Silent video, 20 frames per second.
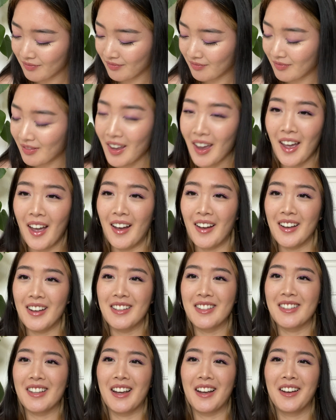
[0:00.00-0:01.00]
yeah,
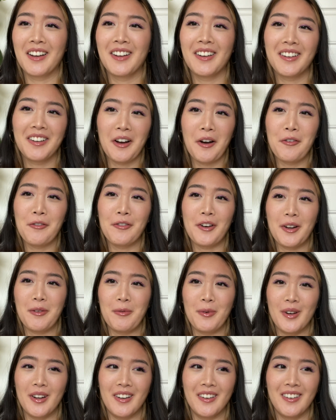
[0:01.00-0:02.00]
it's like a fun
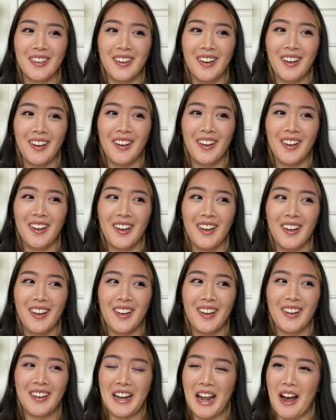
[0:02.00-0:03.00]
one
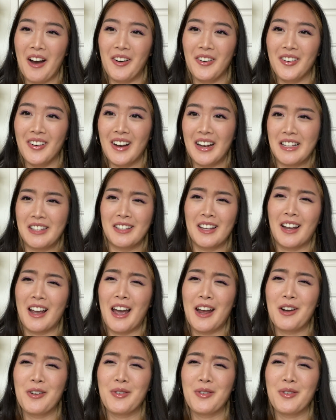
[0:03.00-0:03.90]
now. It's like I don't